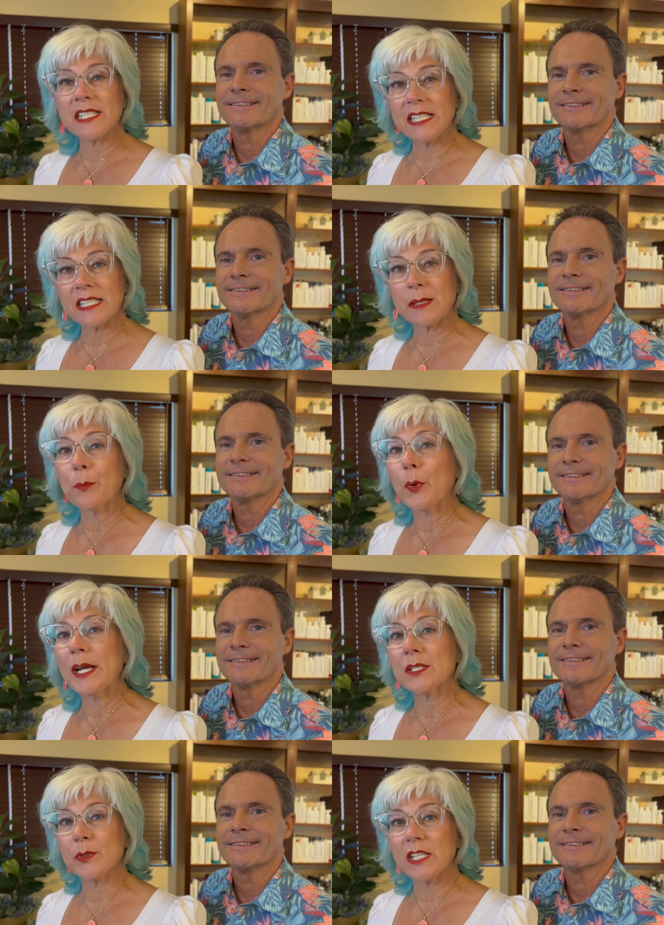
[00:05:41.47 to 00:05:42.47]
Speaker 1: seeing some
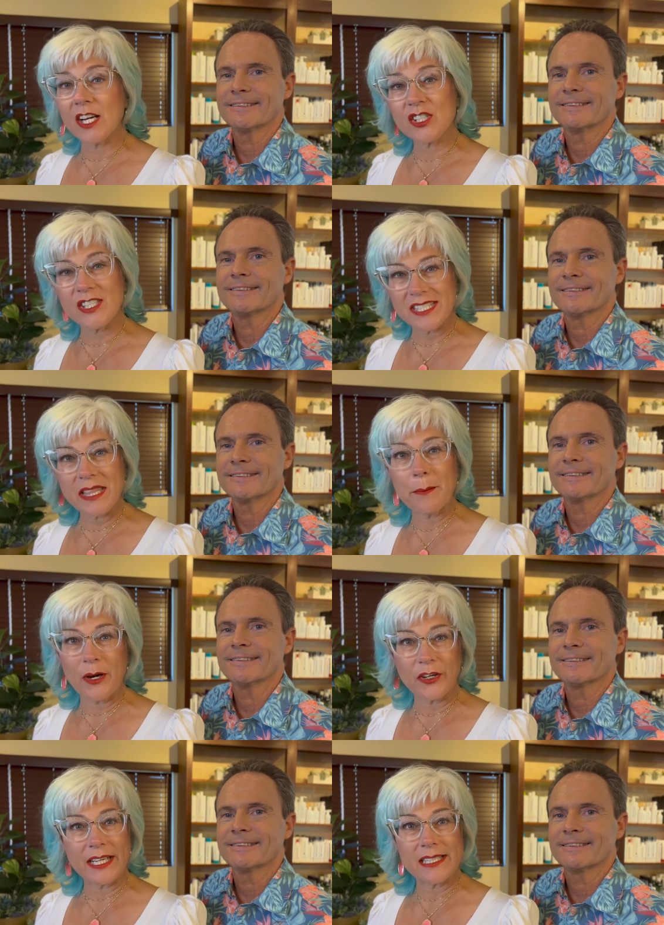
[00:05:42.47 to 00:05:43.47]
price reductions in the
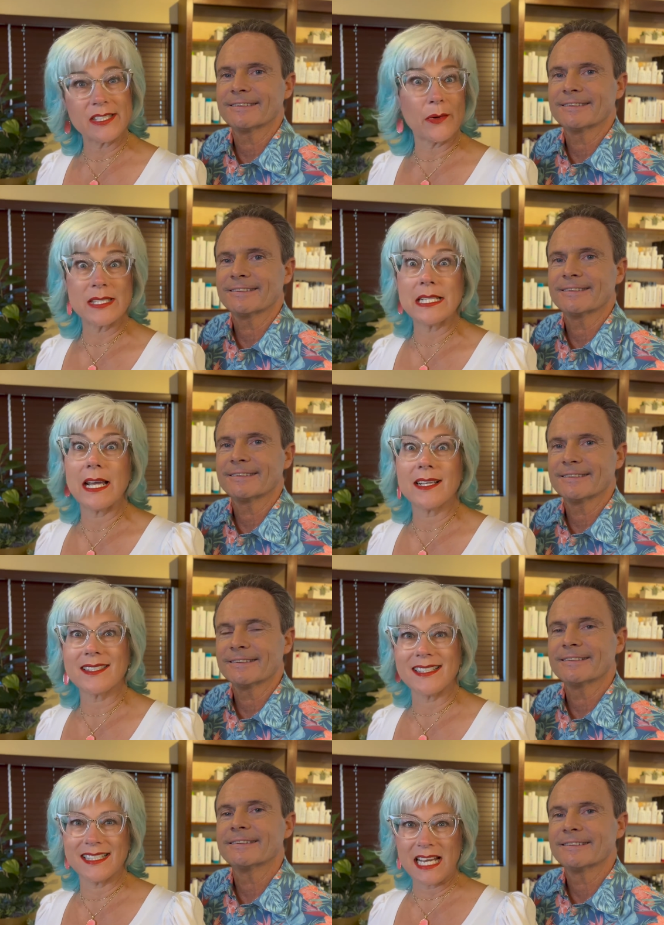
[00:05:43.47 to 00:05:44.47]
market. So it's an
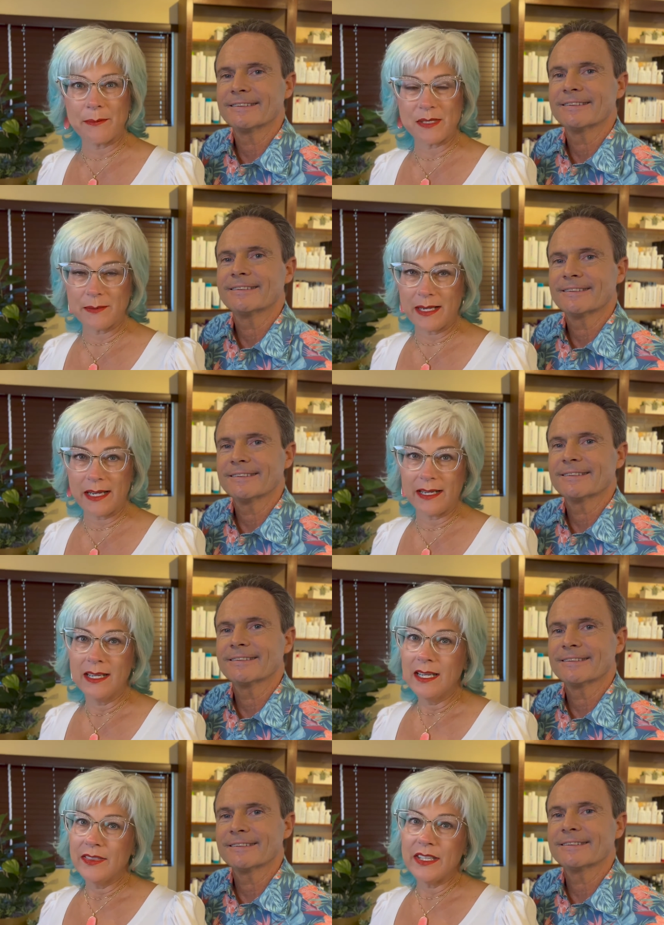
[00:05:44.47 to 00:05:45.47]
excellent time to buy.
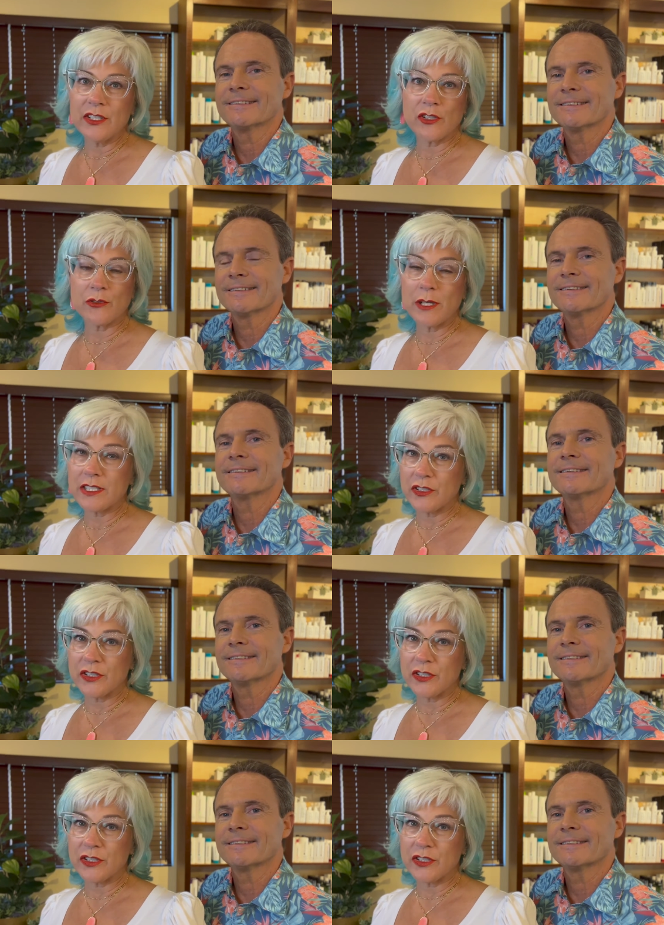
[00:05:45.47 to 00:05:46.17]
The interest rates are